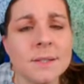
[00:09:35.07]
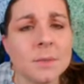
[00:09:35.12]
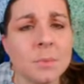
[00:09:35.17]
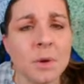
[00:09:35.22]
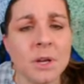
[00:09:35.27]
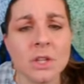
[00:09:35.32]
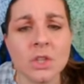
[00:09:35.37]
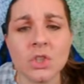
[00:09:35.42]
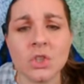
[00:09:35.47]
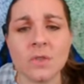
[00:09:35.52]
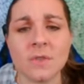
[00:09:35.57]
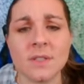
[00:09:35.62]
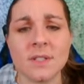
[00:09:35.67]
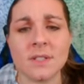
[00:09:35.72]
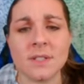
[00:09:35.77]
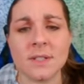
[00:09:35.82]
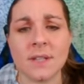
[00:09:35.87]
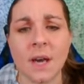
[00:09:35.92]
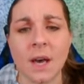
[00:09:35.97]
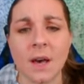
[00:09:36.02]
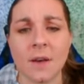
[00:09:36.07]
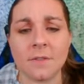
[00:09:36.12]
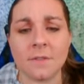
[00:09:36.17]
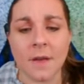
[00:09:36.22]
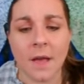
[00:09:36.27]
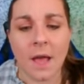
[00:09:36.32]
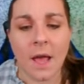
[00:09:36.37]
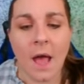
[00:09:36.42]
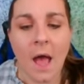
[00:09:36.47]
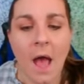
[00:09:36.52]
a bunch of stuff.
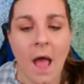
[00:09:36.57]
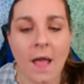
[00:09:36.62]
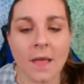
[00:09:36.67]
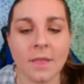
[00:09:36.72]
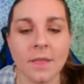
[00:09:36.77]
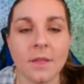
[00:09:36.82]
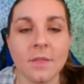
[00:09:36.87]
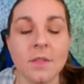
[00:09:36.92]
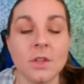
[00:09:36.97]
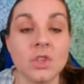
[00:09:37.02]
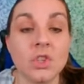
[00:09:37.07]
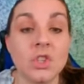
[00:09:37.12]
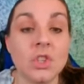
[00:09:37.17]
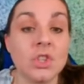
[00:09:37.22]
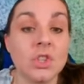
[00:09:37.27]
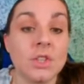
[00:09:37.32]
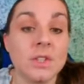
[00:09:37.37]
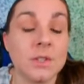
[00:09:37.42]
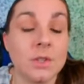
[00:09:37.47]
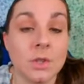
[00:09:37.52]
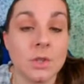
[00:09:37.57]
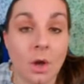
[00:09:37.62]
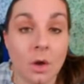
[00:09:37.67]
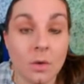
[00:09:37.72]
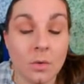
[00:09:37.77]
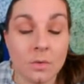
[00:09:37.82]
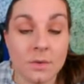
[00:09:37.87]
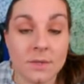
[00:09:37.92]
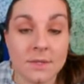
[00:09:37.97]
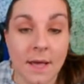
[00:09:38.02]
I think that she just
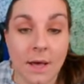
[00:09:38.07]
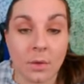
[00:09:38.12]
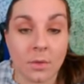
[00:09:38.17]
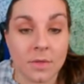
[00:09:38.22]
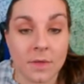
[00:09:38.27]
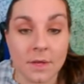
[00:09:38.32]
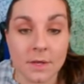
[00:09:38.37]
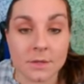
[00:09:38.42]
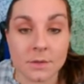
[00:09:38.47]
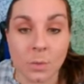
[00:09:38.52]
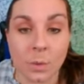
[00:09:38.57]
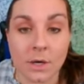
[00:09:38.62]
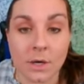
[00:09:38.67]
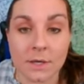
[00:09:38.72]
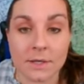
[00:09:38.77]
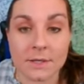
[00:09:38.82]
knows how things work